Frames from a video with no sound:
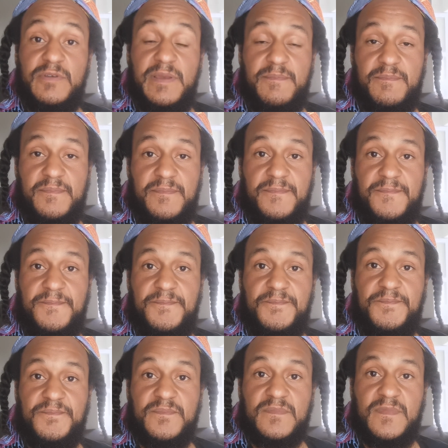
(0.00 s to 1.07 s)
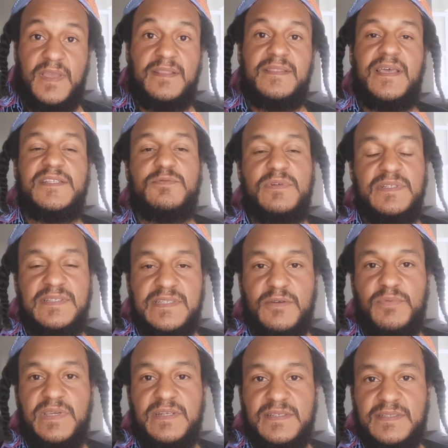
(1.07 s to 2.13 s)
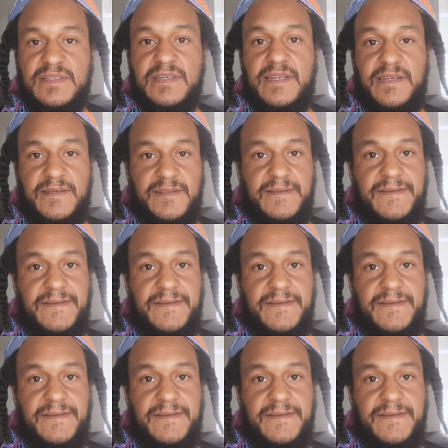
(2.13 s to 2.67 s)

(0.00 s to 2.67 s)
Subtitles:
to him? Right? That's what it is that we're interested in.